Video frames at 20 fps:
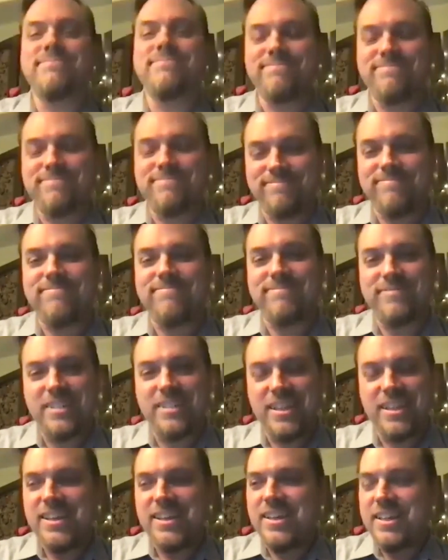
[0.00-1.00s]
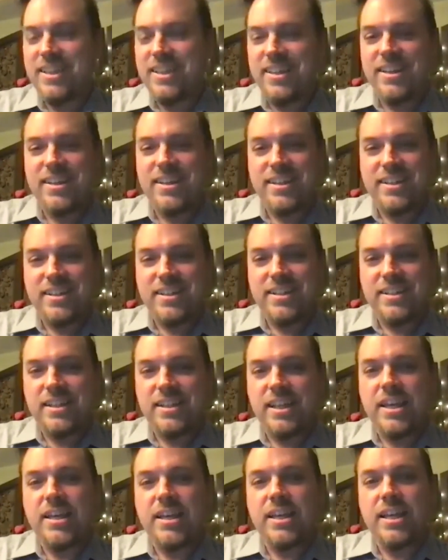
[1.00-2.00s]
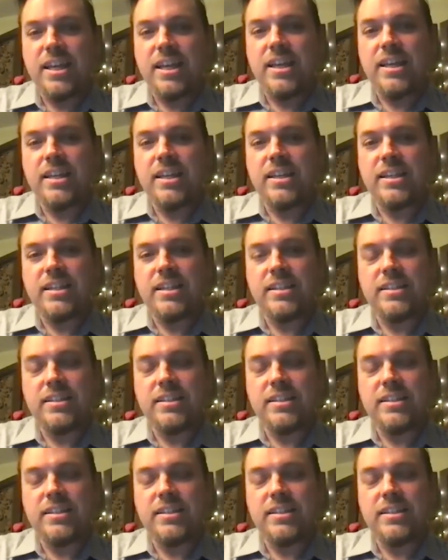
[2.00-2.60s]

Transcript: Um, yeah, when you go in to